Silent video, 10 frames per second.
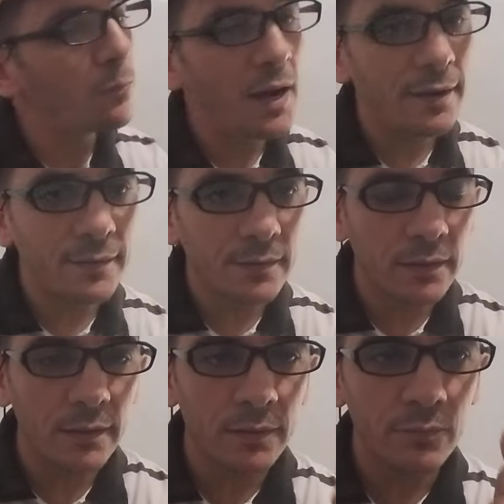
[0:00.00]
like
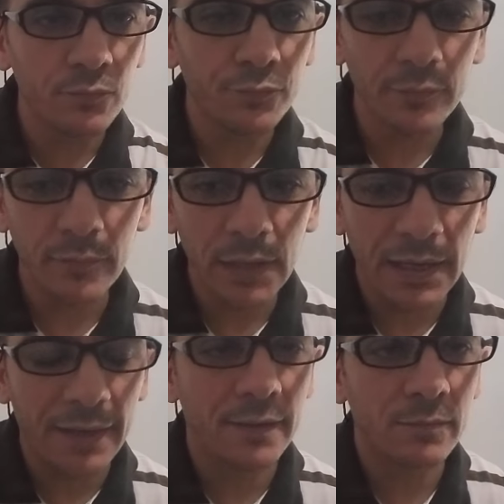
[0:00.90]
you know
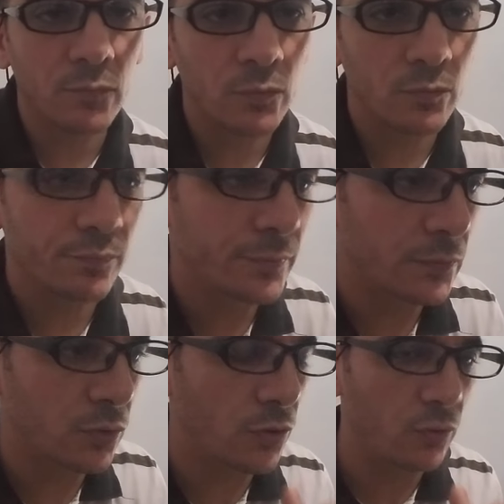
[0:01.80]
there is Isaac
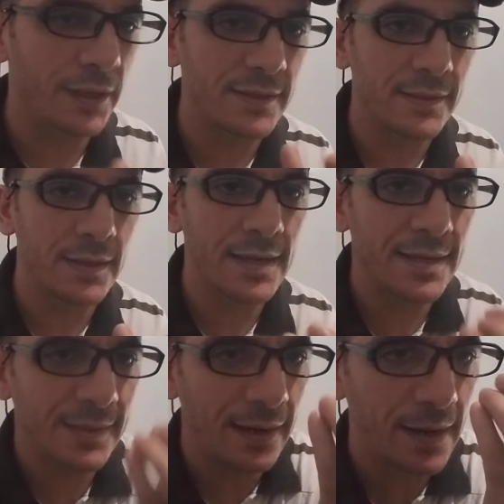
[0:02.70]
Asimov
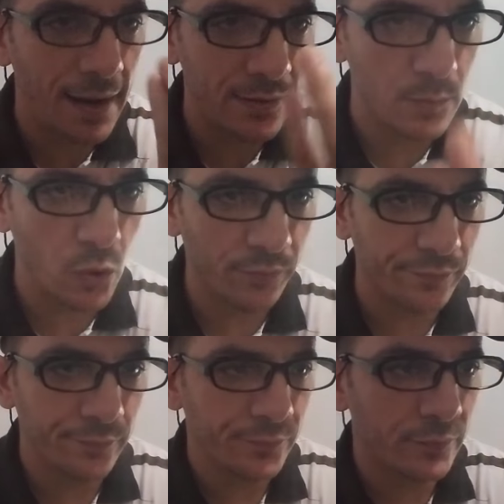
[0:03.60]
that speak
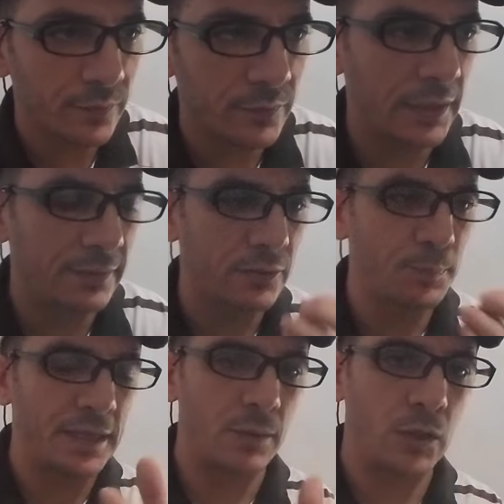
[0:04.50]
about this in his book